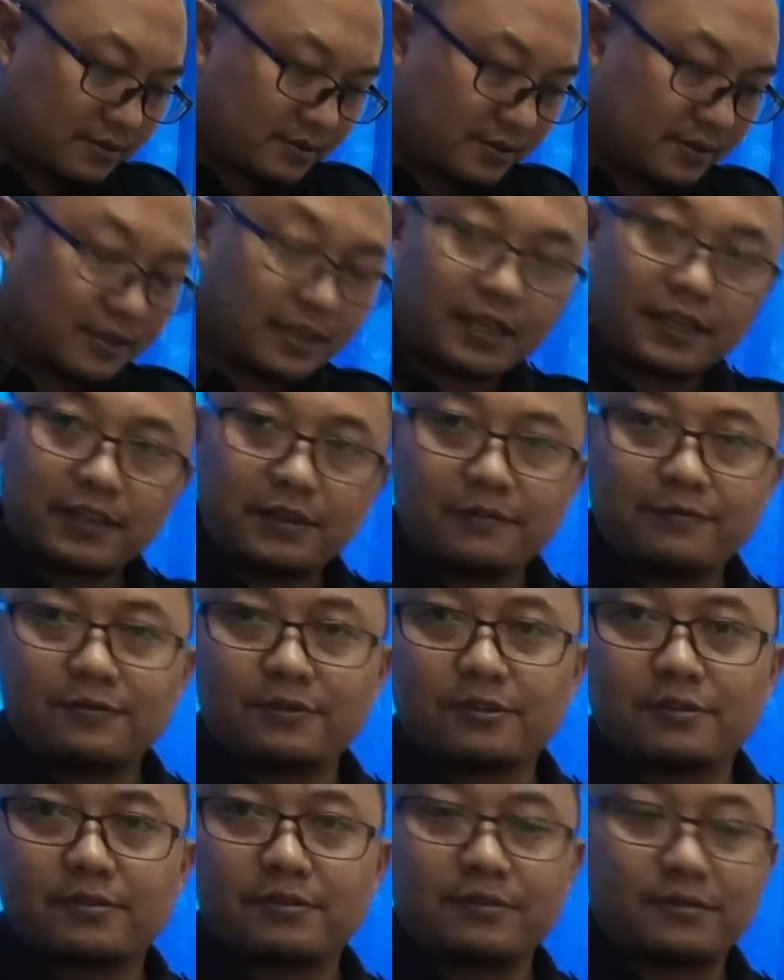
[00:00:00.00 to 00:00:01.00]
Thank you
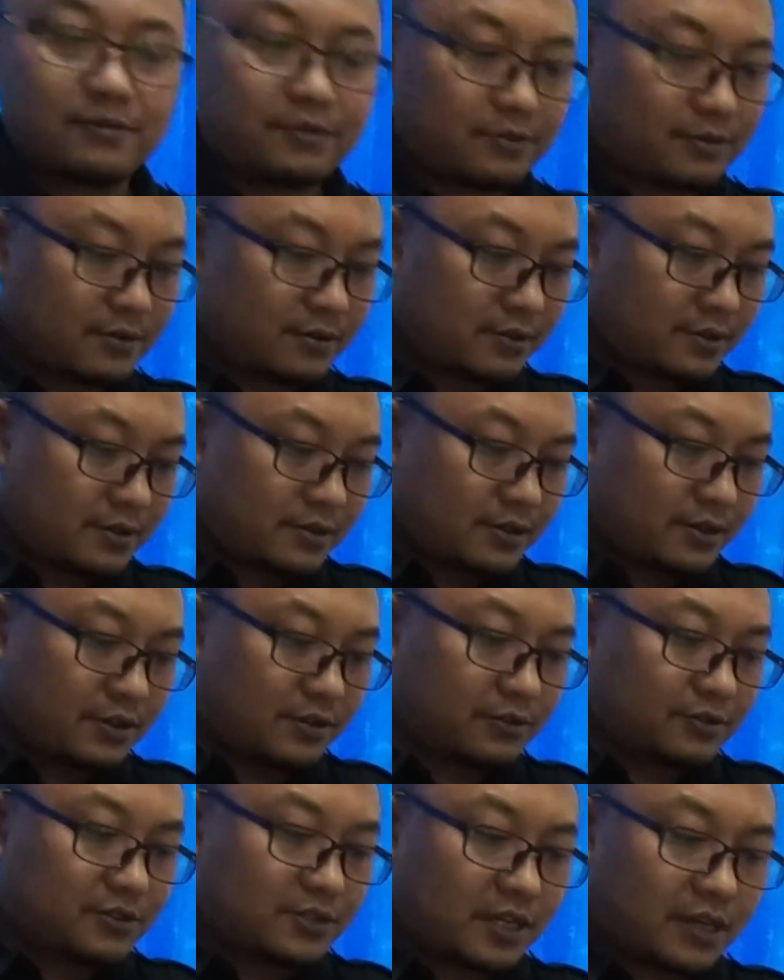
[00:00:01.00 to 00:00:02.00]
for your
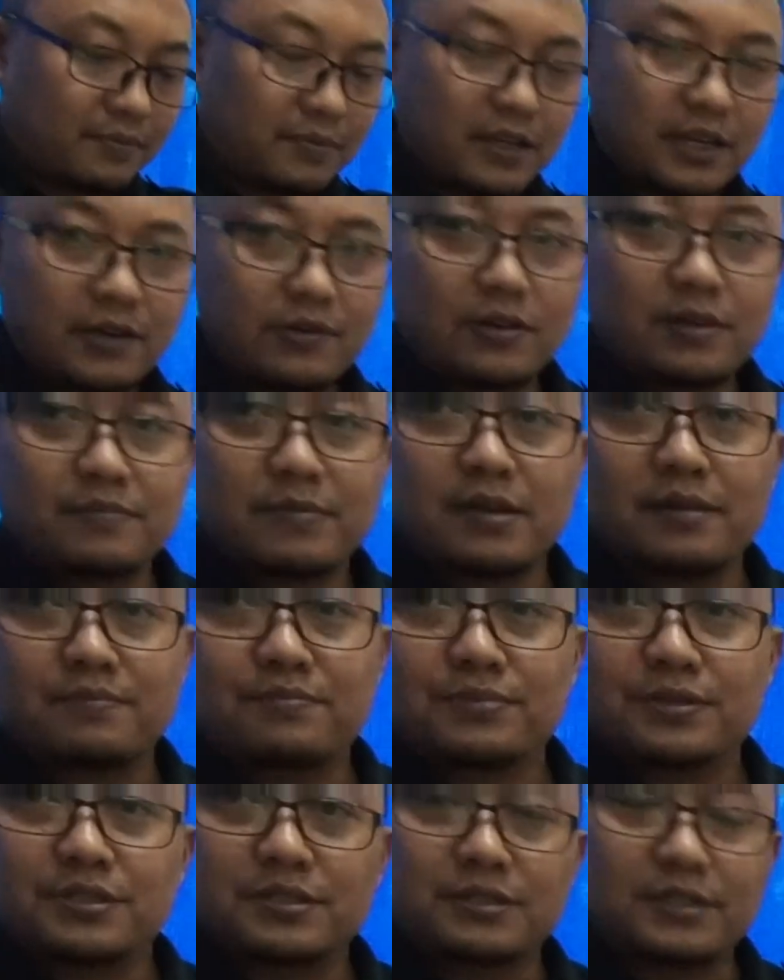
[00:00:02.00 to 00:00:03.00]
time hearing my
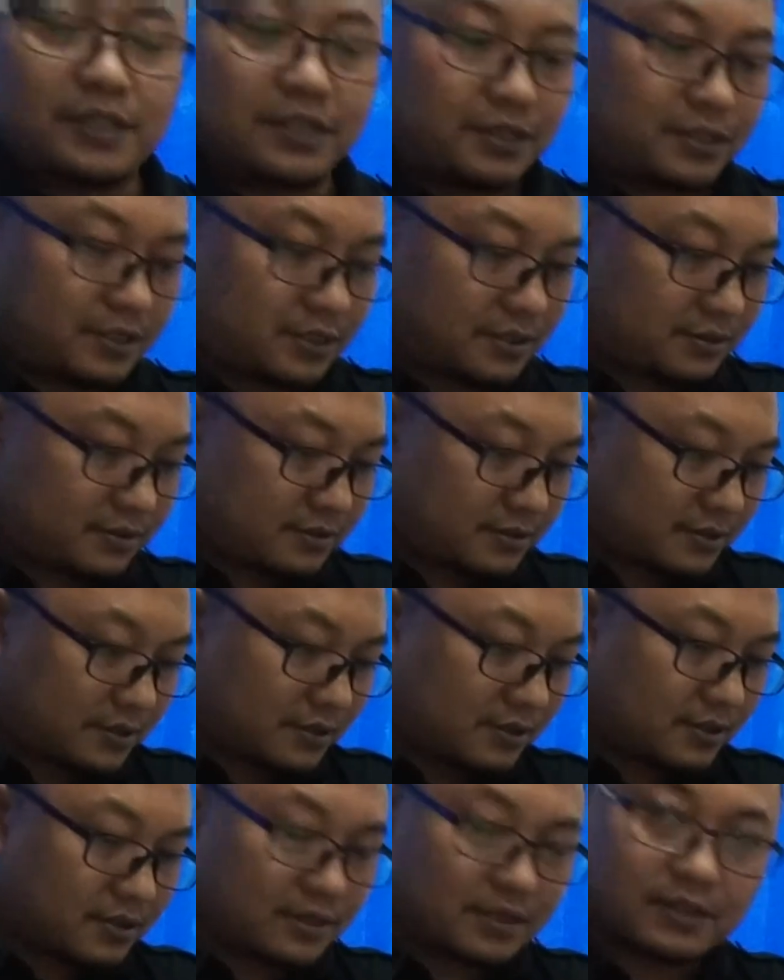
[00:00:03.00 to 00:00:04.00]
presentation.
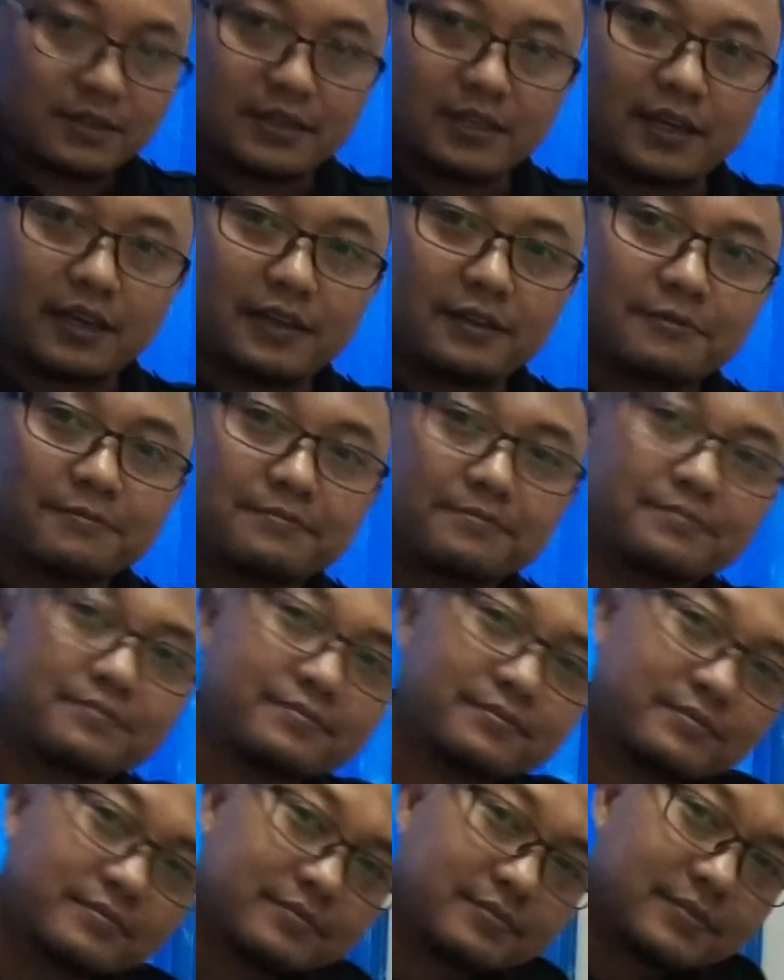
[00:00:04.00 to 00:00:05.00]
Good day.
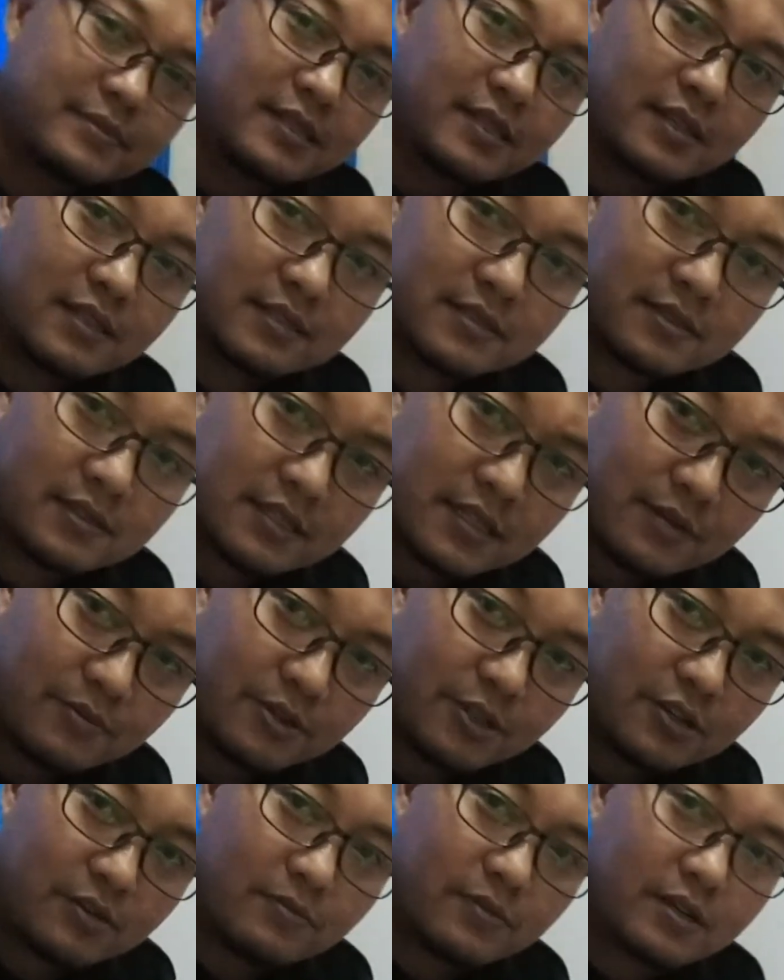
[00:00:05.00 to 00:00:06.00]

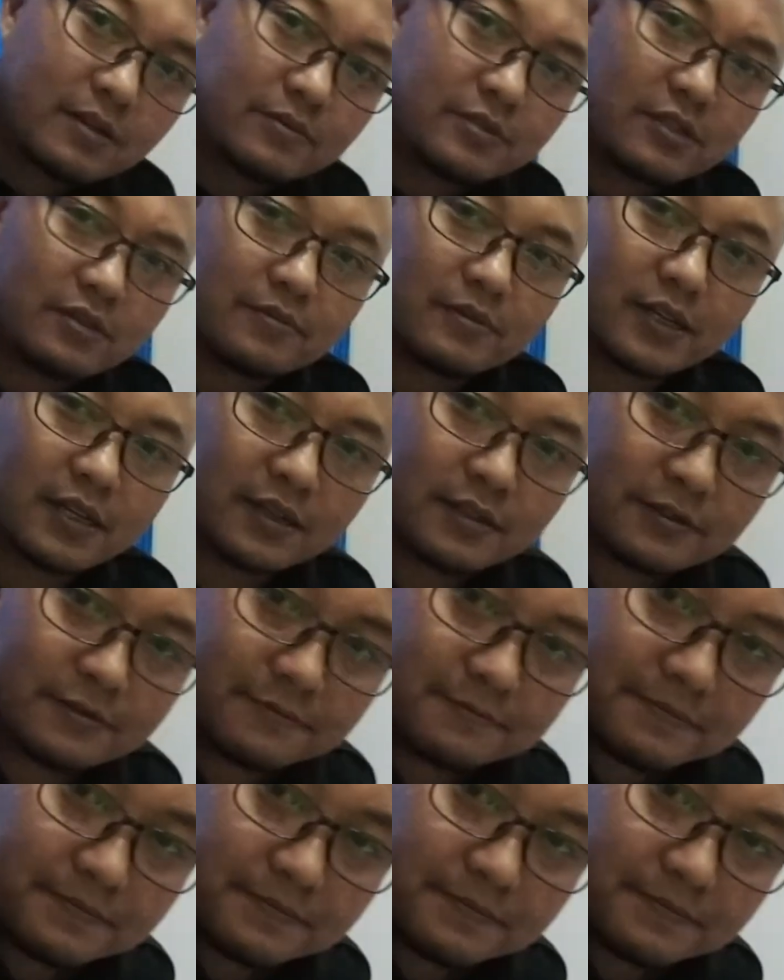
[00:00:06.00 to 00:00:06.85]
Assalamualaikum warahmatullahi wabarakatuh.